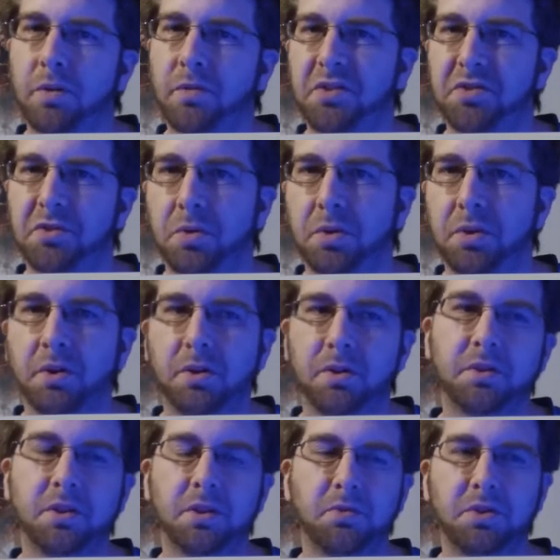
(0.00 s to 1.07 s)
of the story
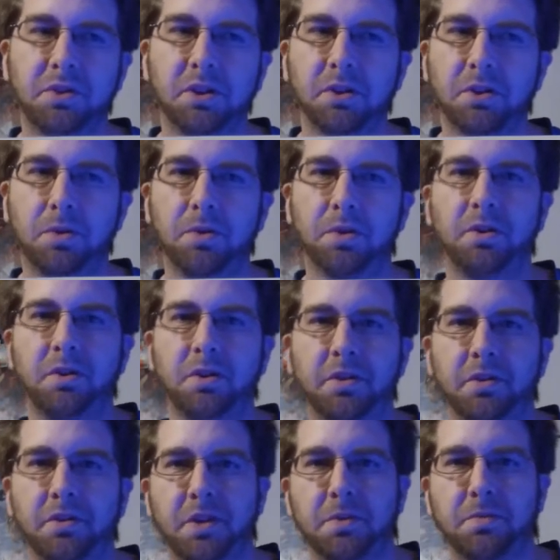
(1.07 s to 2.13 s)
arc that was kind of going on at
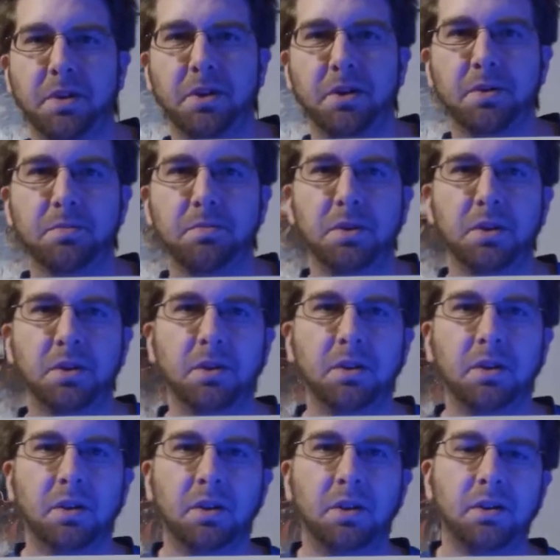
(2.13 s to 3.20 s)
the same time.
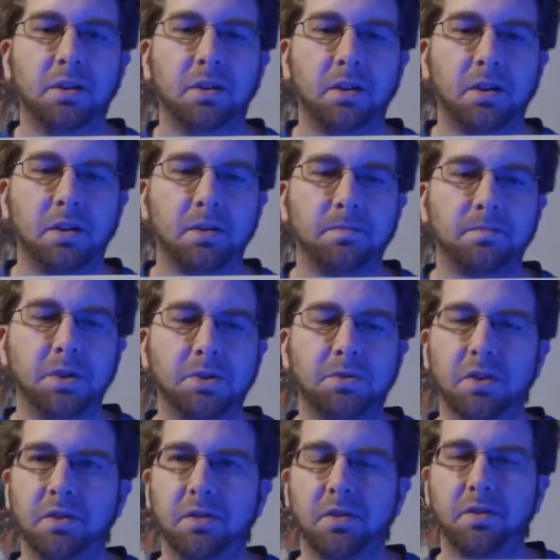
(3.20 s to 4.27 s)

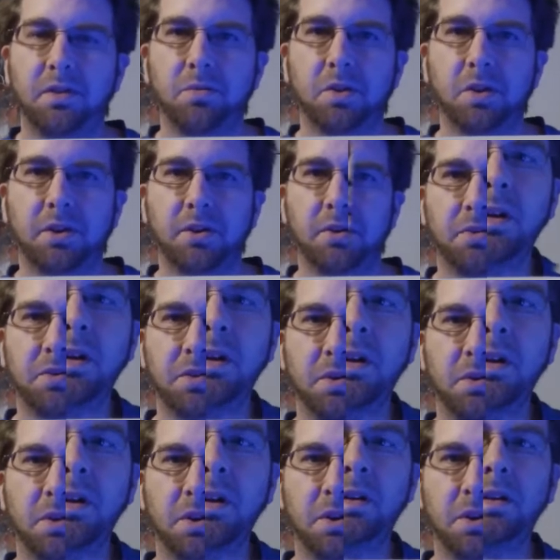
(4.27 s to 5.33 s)
Interested to see where it goes,
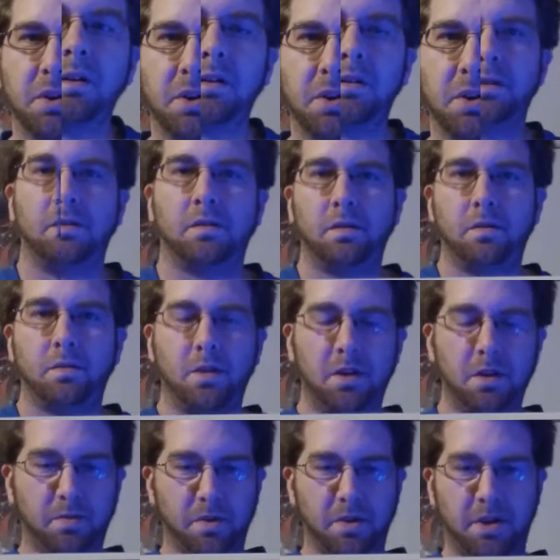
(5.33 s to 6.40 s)
though. All
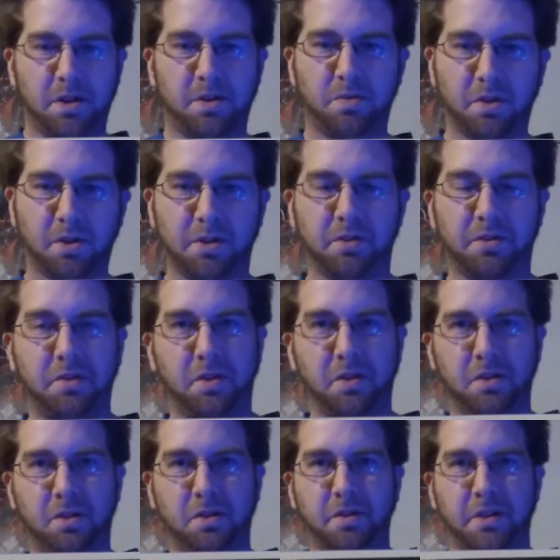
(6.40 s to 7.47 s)
right, well now we're going to
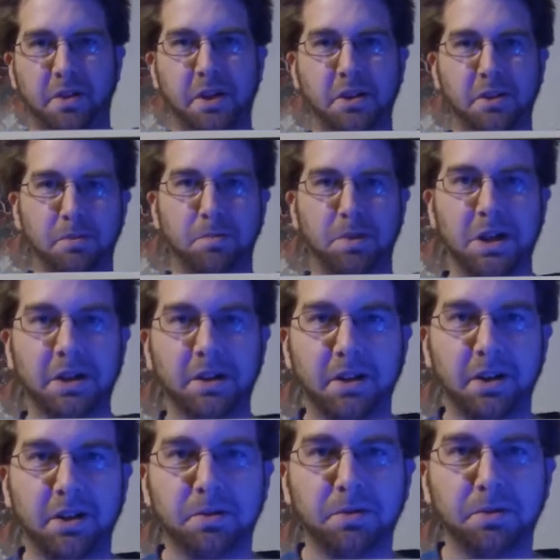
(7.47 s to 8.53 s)
start all the King in Black
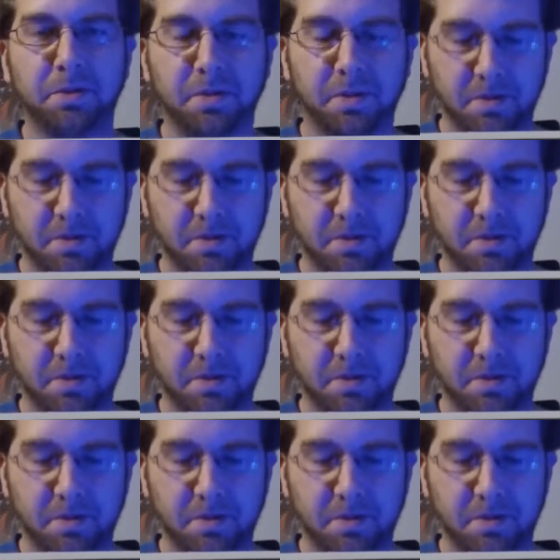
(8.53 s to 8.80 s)
titles.